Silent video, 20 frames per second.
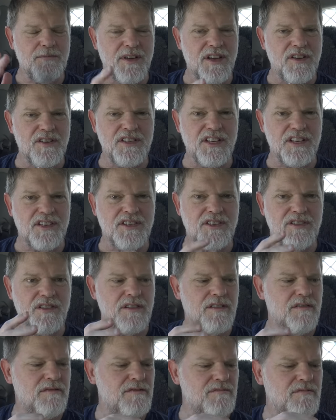because it's
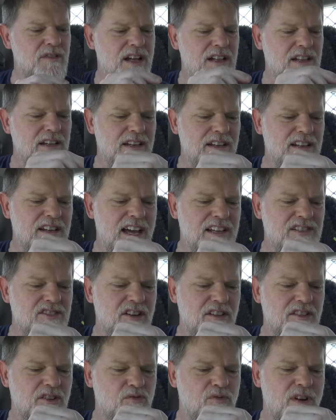sort of, well, it has
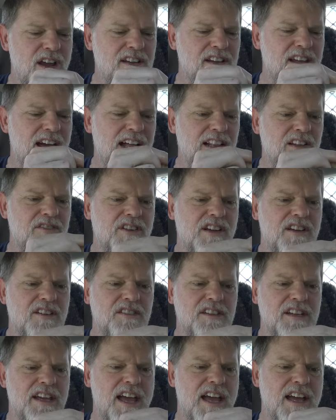got the red colouring
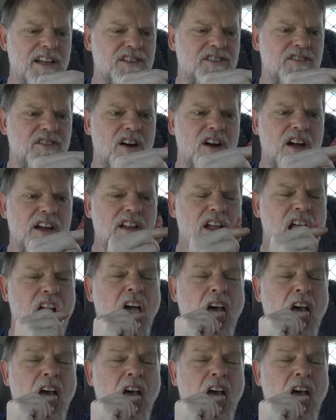on the outside.